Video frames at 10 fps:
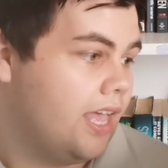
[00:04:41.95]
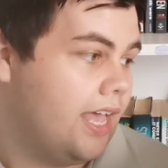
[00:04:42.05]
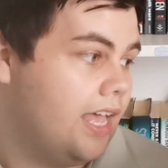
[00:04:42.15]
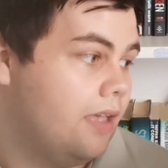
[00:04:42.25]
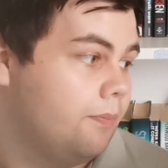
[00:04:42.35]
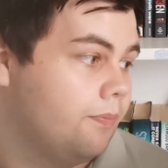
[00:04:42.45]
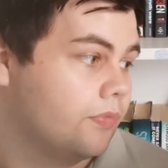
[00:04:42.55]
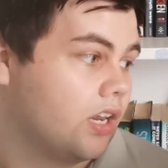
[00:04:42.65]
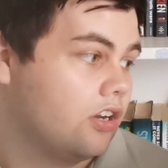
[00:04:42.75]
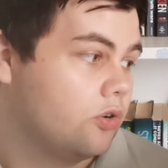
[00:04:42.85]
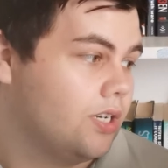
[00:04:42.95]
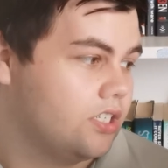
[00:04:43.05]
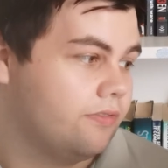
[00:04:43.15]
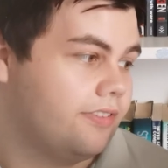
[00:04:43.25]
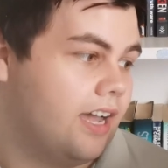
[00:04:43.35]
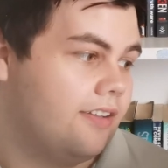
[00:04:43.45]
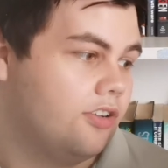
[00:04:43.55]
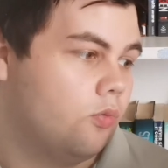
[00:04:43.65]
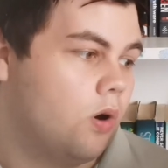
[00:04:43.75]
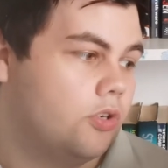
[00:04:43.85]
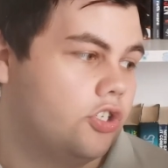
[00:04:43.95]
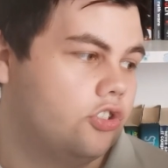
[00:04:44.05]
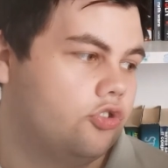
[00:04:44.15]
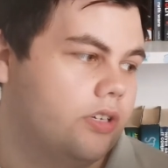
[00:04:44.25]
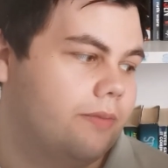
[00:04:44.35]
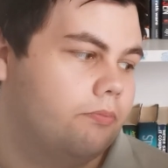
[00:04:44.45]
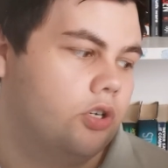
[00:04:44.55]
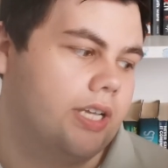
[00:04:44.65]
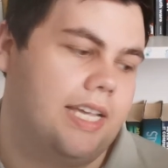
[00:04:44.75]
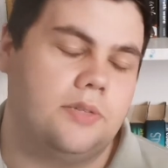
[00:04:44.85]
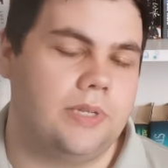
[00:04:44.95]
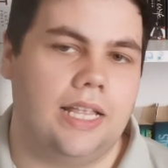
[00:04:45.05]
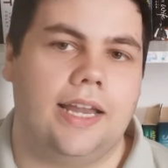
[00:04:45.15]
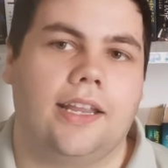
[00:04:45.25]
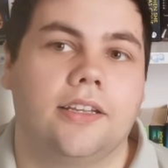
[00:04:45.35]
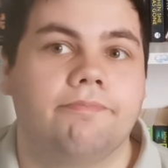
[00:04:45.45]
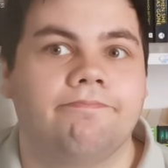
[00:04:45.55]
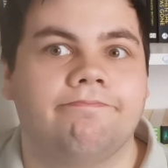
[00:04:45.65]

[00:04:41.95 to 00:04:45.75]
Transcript: Um, question five. What would your dream bookcase be like?